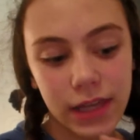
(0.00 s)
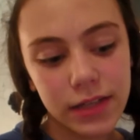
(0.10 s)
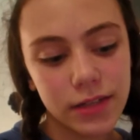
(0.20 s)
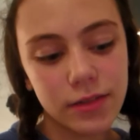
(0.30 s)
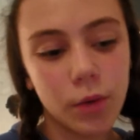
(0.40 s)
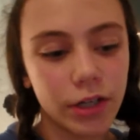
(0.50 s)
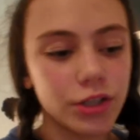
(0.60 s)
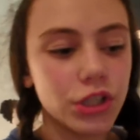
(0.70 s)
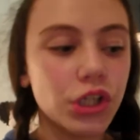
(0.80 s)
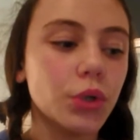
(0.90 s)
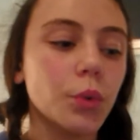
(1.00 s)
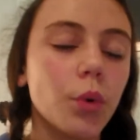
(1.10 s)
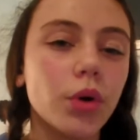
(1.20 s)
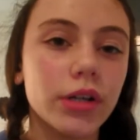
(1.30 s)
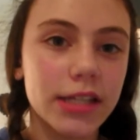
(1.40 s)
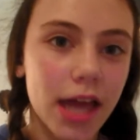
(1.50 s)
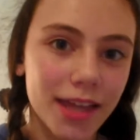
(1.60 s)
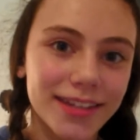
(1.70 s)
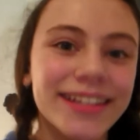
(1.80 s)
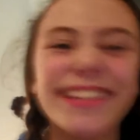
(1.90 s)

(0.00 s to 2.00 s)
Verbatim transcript: eaten one or two or ten.